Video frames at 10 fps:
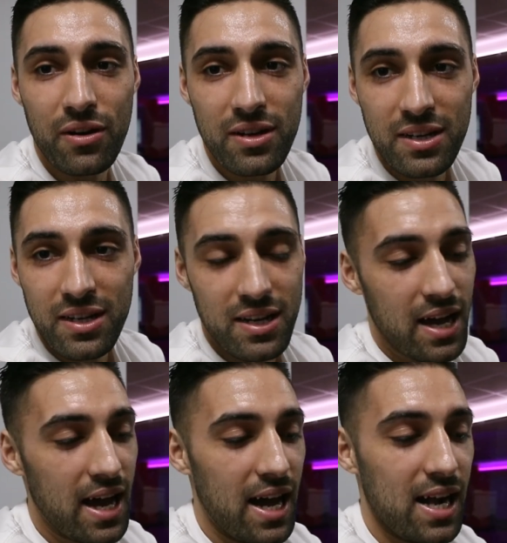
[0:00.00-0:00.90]

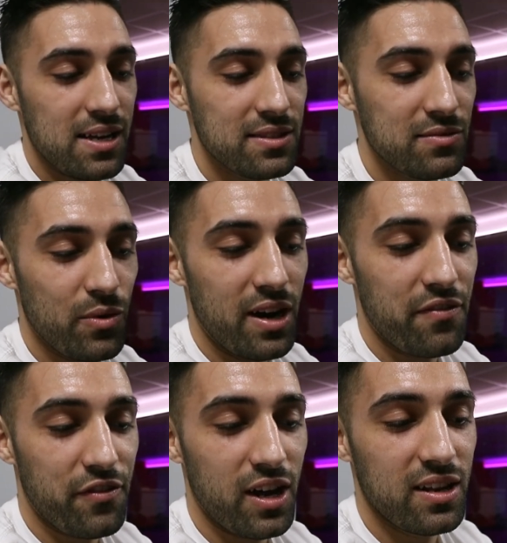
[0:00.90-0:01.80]
Finally,
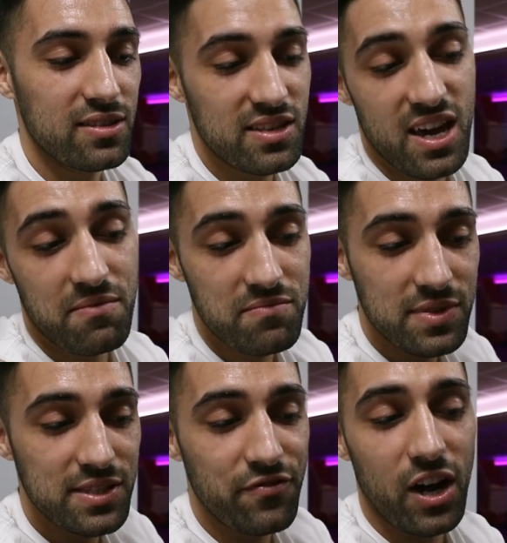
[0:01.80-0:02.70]

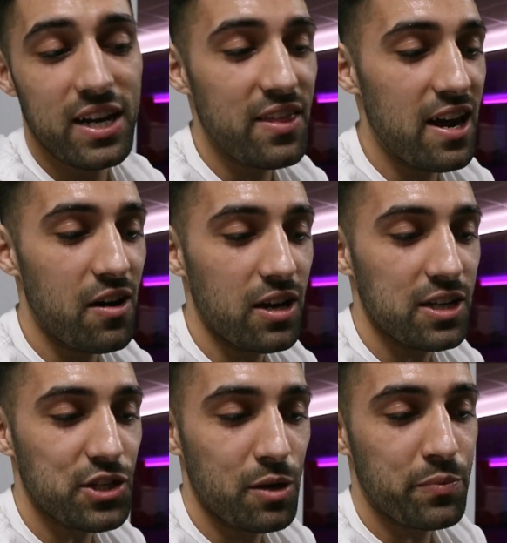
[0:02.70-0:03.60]

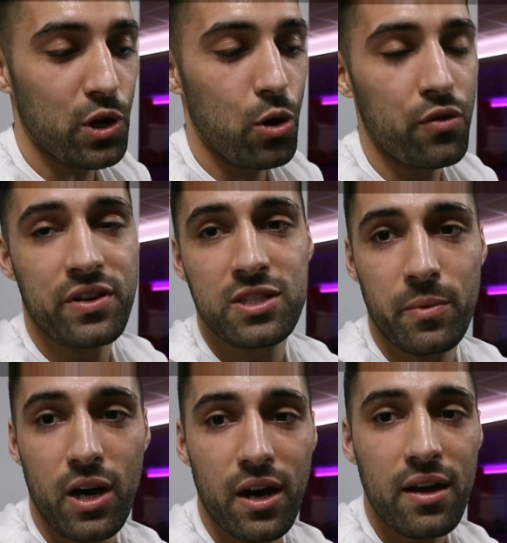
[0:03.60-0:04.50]
I turned pro over in
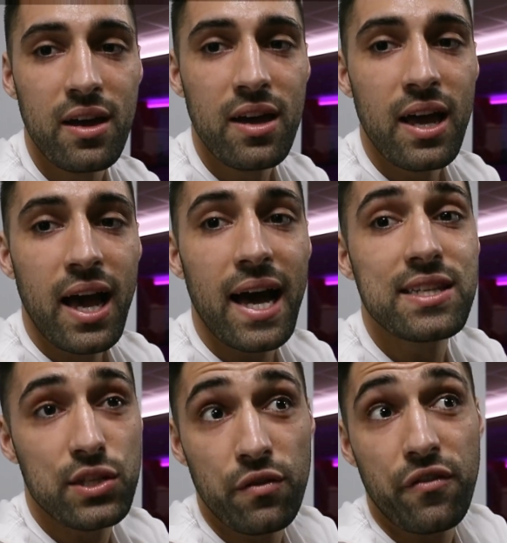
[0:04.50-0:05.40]
Dubai.
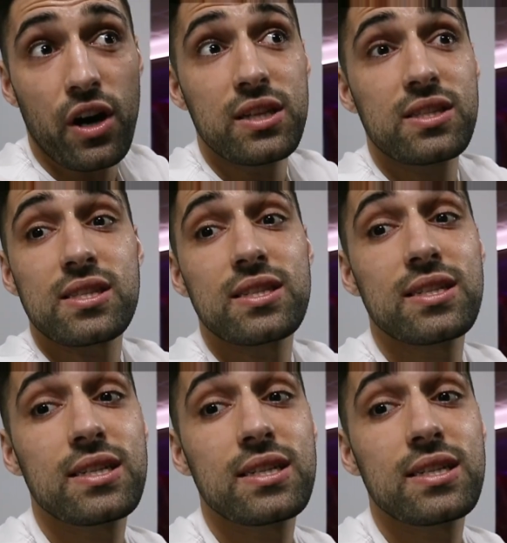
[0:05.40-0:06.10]
Had 2 fights,